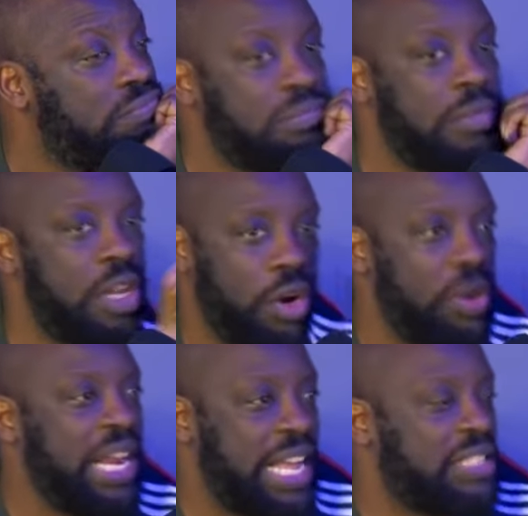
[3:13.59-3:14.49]
No, it
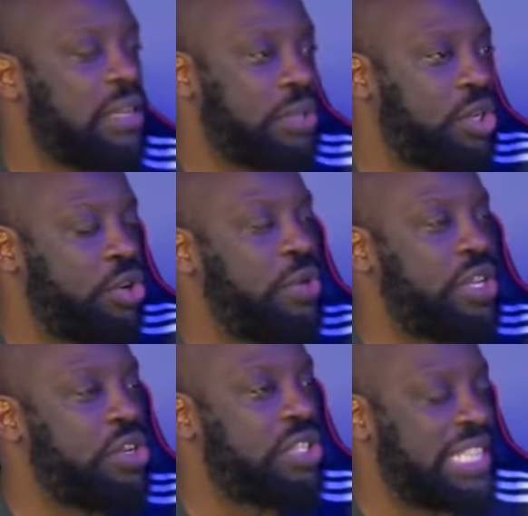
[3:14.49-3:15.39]
has something to do with you're
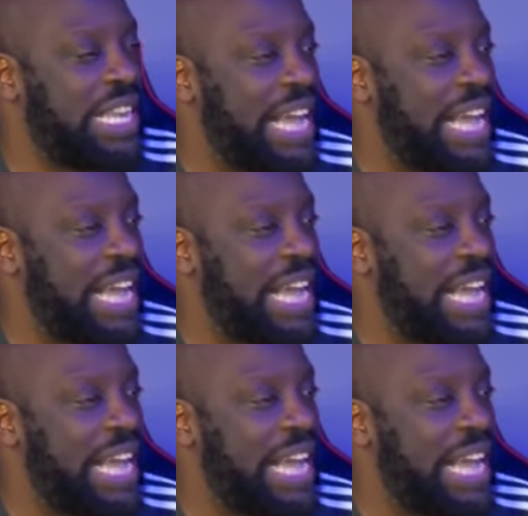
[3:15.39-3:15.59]
saying I